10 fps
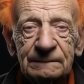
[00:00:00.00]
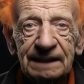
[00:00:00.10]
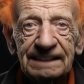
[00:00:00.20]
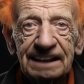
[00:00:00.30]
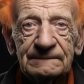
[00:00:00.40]

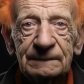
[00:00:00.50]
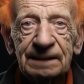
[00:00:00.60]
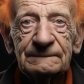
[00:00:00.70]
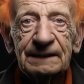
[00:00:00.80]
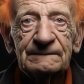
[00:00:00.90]
might have
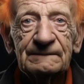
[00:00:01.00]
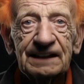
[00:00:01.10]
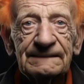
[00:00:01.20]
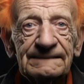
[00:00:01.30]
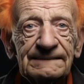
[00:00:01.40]
been my
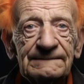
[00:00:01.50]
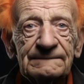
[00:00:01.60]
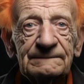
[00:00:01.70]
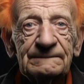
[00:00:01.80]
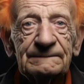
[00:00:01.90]
friends.
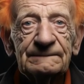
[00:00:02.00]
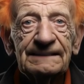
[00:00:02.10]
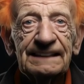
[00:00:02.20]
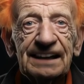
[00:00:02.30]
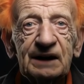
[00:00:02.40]

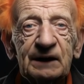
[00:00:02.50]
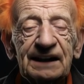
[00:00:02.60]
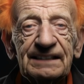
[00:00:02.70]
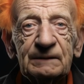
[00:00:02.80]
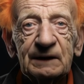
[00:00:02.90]

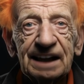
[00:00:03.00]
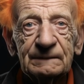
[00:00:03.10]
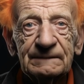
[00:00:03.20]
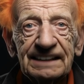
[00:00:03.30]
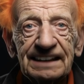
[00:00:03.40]
Likewise, when I
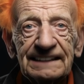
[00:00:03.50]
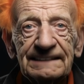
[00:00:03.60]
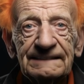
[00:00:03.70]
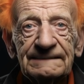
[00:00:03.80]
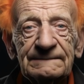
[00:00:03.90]
was a
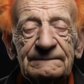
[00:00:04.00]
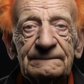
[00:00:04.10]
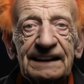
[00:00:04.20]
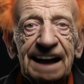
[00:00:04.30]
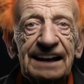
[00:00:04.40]
kid,
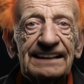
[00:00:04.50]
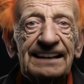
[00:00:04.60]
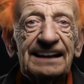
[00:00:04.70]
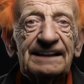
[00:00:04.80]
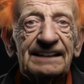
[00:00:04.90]
I
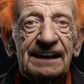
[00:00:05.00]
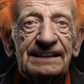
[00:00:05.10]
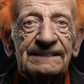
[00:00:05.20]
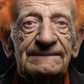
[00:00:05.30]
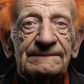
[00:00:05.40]
lied a
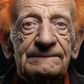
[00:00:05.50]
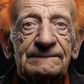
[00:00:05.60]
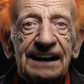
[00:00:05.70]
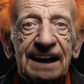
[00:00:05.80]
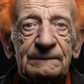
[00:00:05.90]
lot
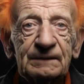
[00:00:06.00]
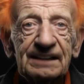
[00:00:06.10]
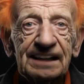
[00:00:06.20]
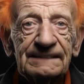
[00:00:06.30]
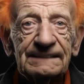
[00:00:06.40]
and
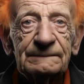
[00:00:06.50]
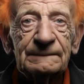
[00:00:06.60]
projected the